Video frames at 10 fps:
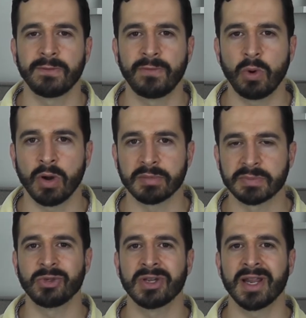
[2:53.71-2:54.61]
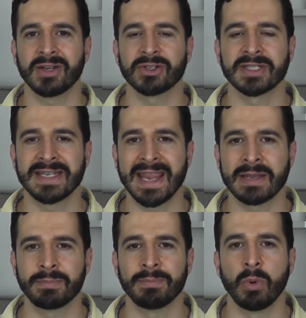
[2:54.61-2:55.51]
the forums, you can
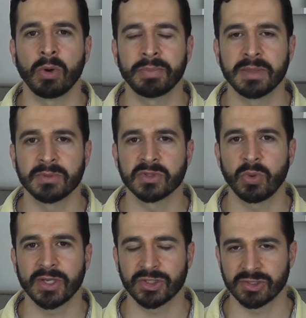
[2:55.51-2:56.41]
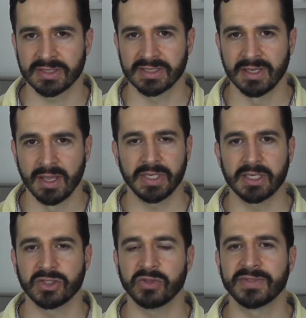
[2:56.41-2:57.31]
understand more people's questions
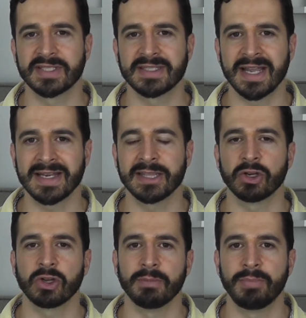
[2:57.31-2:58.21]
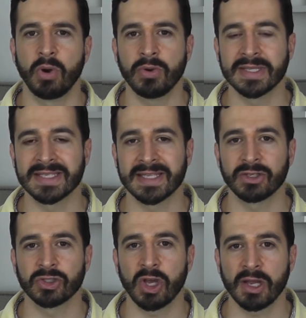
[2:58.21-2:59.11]
because you've studied their components that
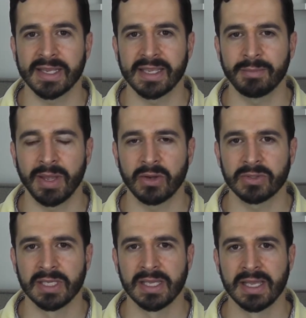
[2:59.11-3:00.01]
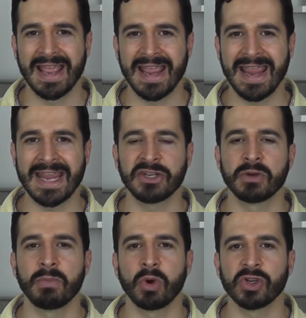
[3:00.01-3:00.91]
they're talking about and
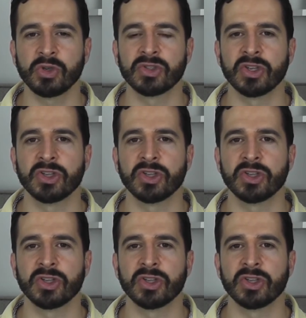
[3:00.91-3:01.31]
you're more used to